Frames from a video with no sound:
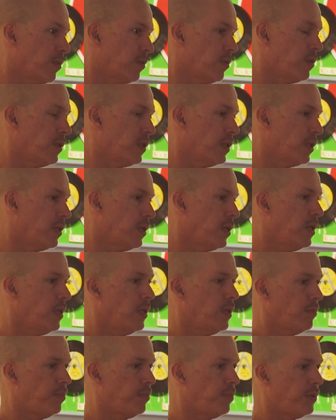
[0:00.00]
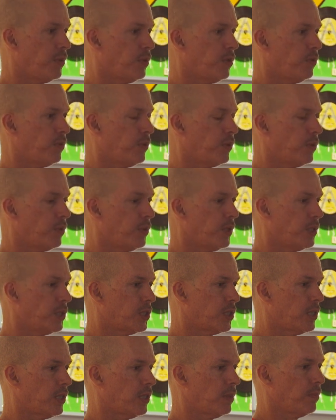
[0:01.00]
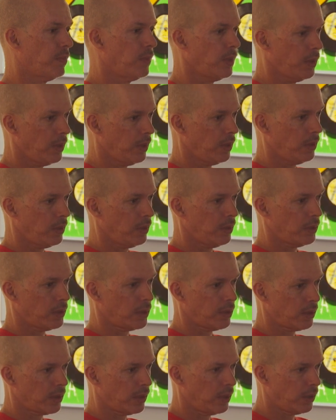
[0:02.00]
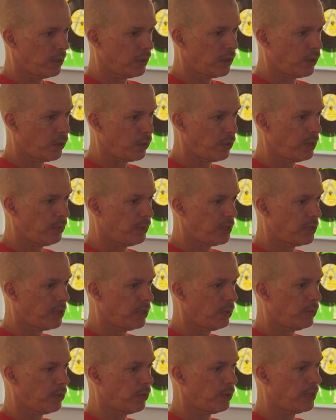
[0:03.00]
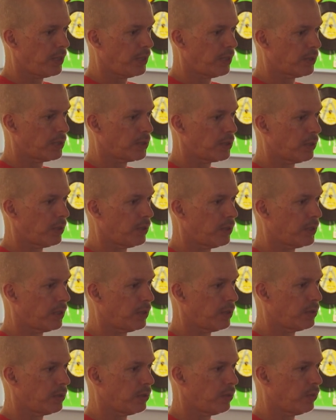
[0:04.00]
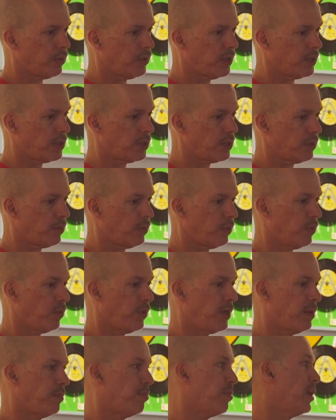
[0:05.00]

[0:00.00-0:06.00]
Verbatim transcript: a really beautiful, rich, um, it's like a creamy timber on the outside going to a rich red